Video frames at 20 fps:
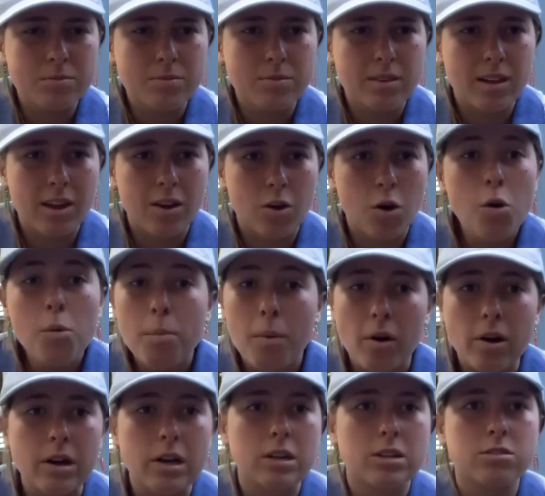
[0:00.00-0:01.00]
I hope our
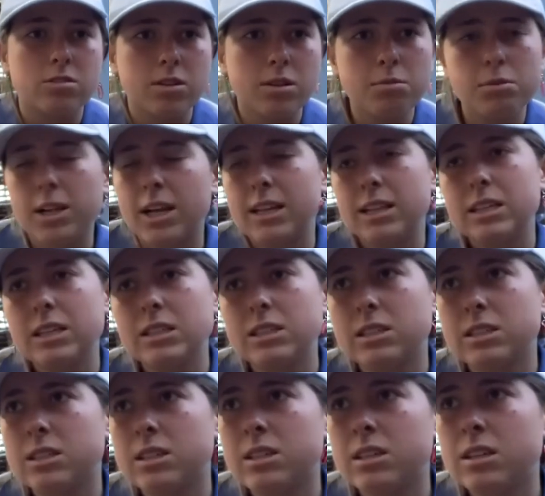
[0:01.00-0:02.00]
country will at least